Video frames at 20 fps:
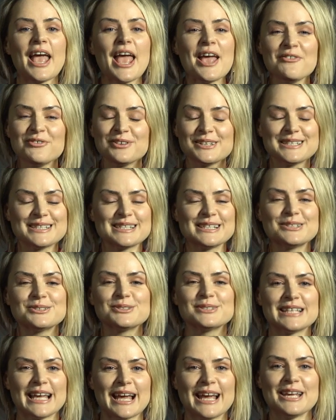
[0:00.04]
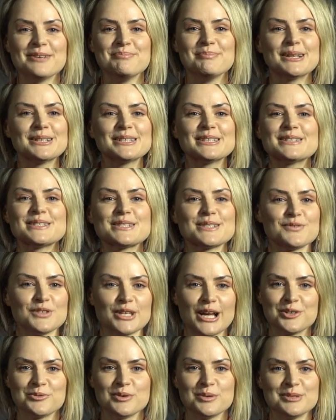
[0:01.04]
Every single day, millions of
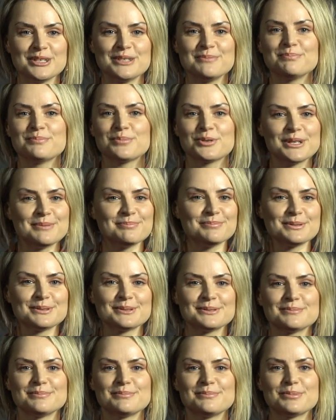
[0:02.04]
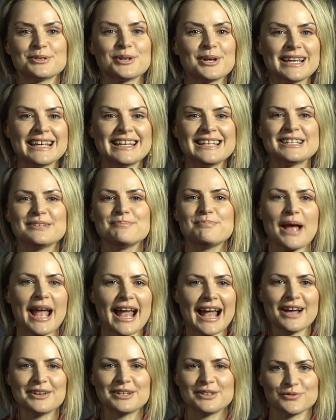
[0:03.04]
young women primp, preen, and
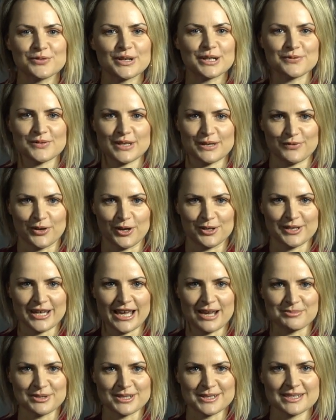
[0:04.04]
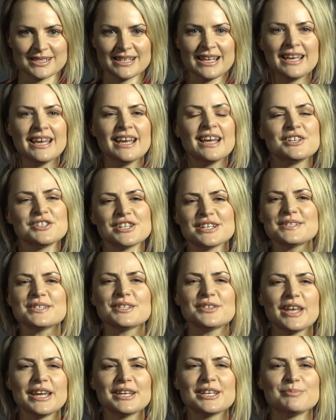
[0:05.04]
pout in front of their phone cameras, just
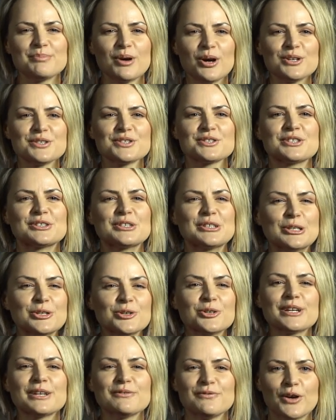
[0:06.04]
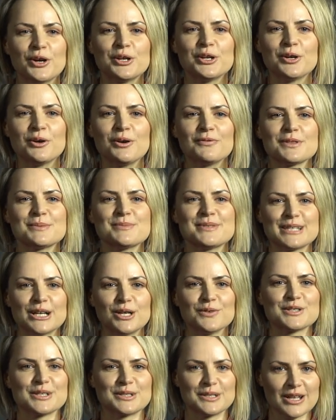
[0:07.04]
so they can post an alluring photo of
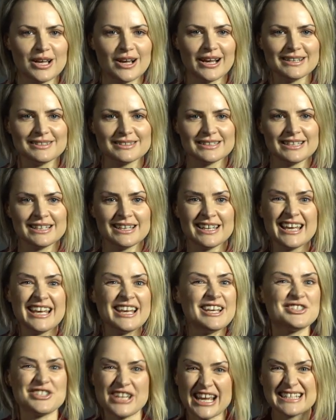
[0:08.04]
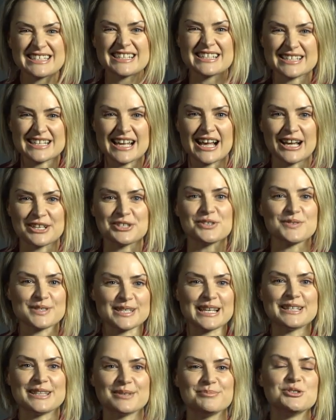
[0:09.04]
themselves online. Chances are you've
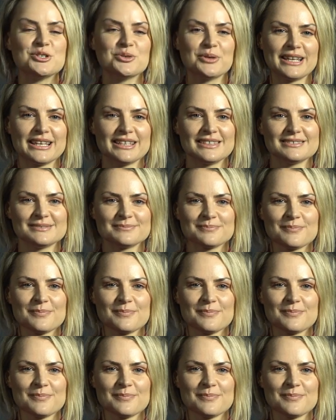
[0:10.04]
seen them doing it.